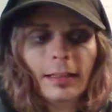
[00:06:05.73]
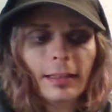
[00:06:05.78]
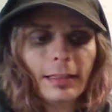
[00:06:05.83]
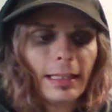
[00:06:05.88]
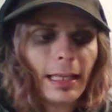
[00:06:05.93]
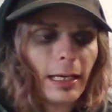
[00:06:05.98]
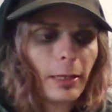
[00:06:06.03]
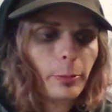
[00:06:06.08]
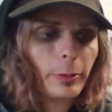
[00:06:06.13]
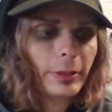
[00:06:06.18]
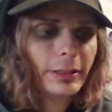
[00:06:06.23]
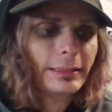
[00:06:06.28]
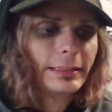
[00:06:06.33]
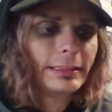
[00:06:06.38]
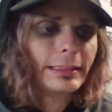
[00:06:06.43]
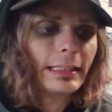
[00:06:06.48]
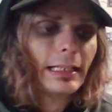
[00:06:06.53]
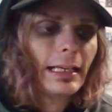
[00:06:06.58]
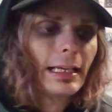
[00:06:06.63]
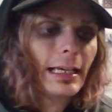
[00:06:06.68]
That he
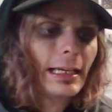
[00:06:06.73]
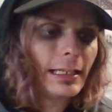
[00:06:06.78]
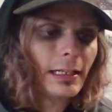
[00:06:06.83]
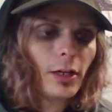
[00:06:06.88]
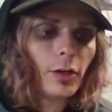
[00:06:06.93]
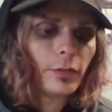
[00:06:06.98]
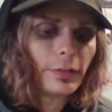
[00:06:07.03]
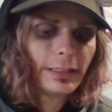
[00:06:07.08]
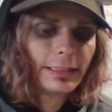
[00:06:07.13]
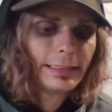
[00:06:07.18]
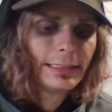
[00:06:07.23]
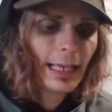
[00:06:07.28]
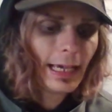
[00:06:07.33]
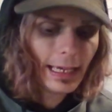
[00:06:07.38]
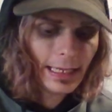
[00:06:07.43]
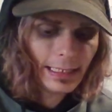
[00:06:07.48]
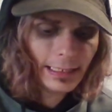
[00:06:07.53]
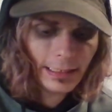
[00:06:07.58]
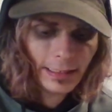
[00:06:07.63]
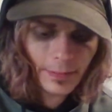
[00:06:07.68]
was in over his
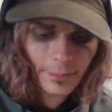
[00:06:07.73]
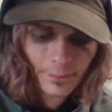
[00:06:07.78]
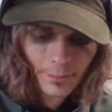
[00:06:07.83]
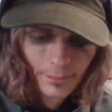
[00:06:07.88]
head.